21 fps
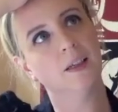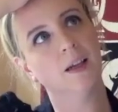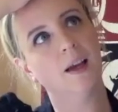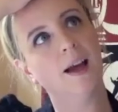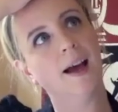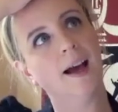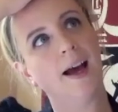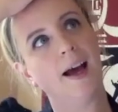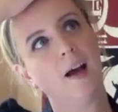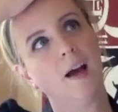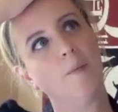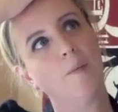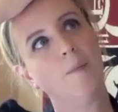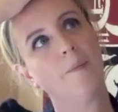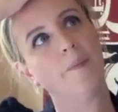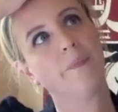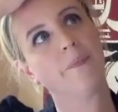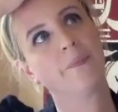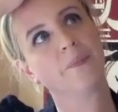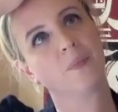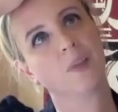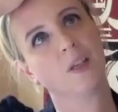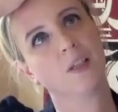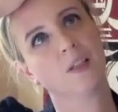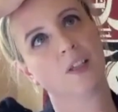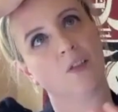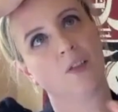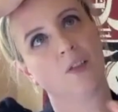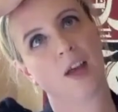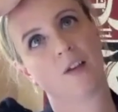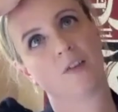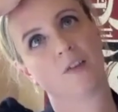um, so
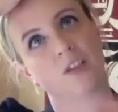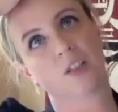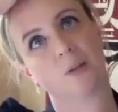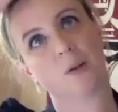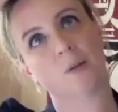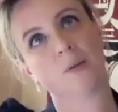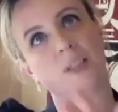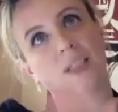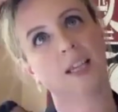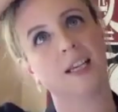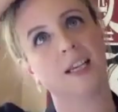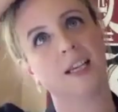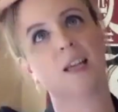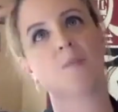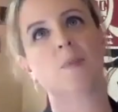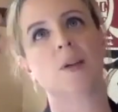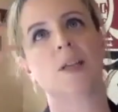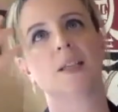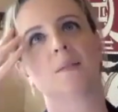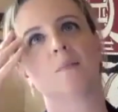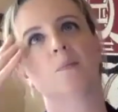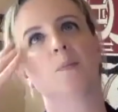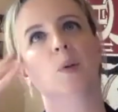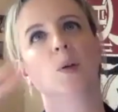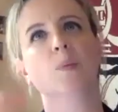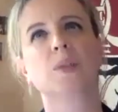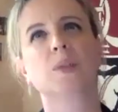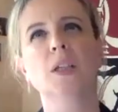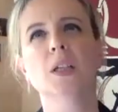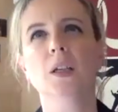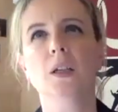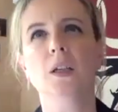that so i was sending him bits and
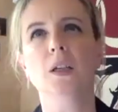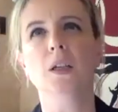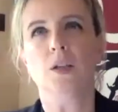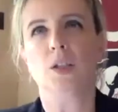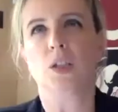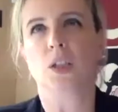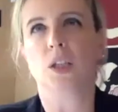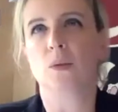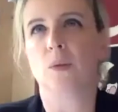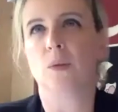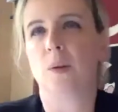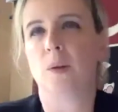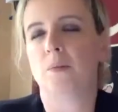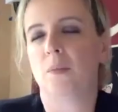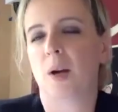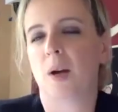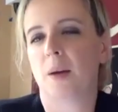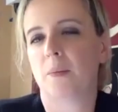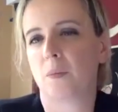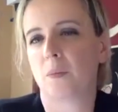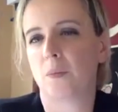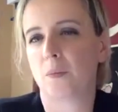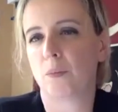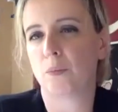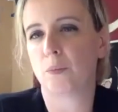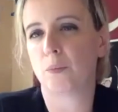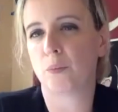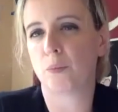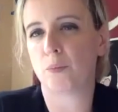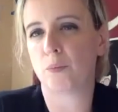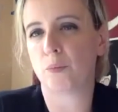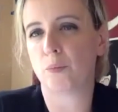bobs so i'm i'm
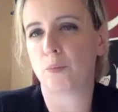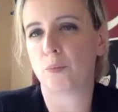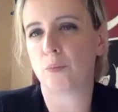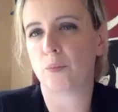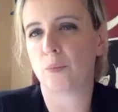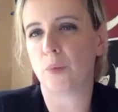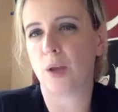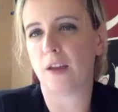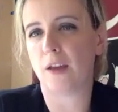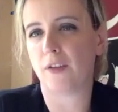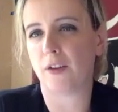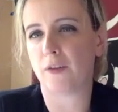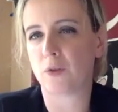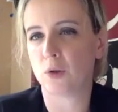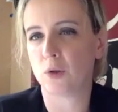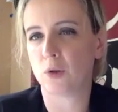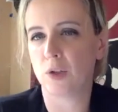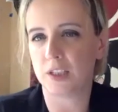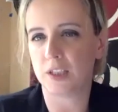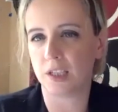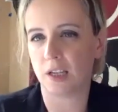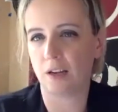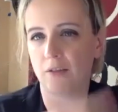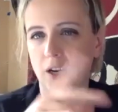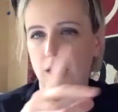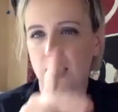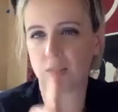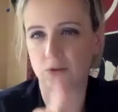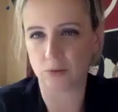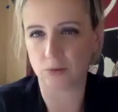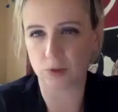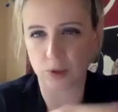if i've got a
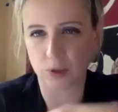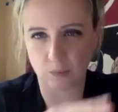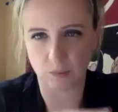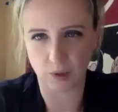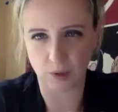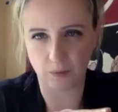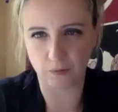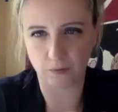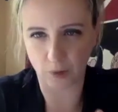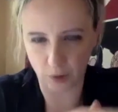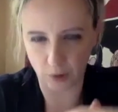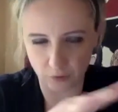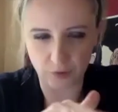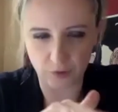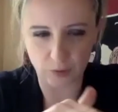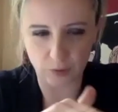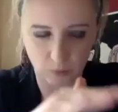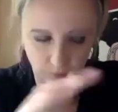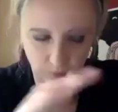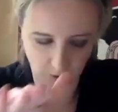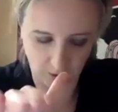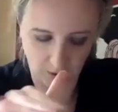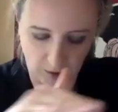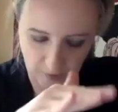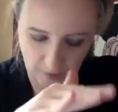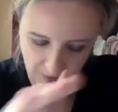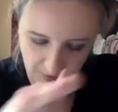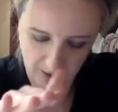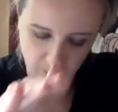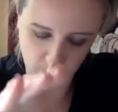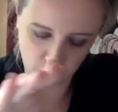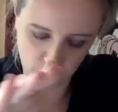director or someone involved at
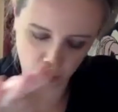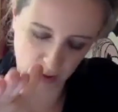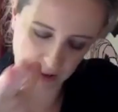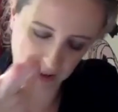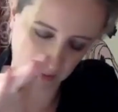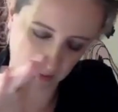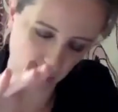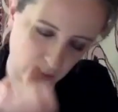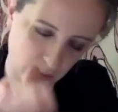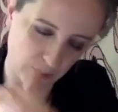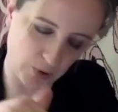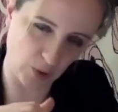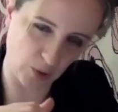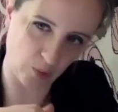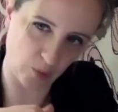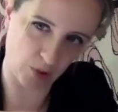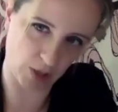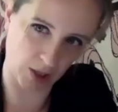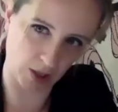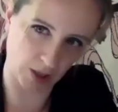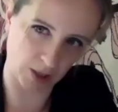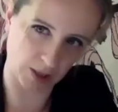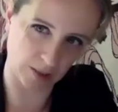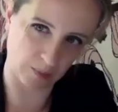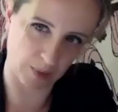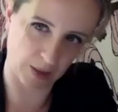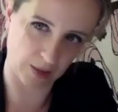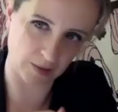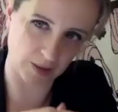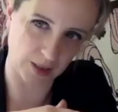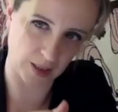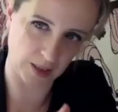that point i'm not too precious
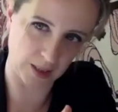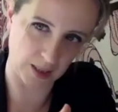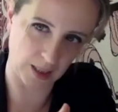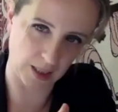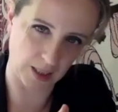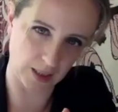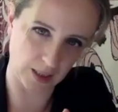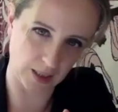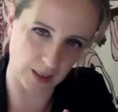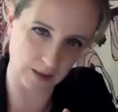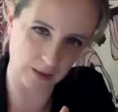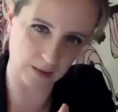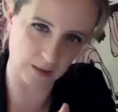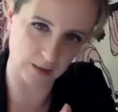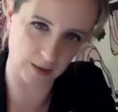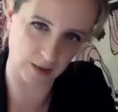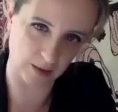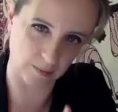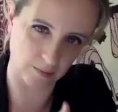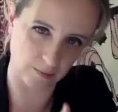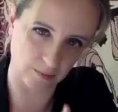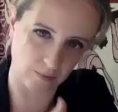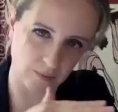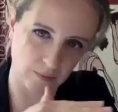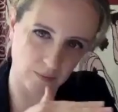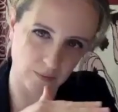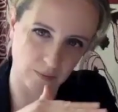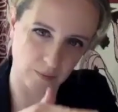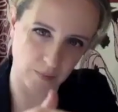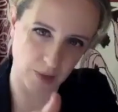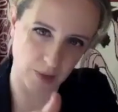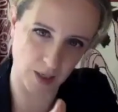about sending it to them
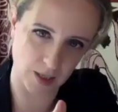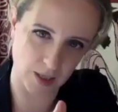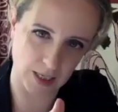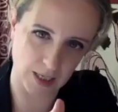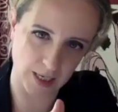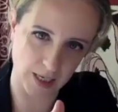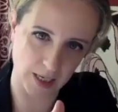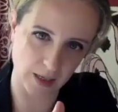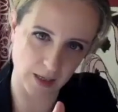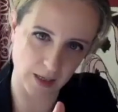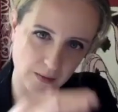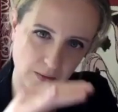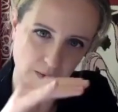early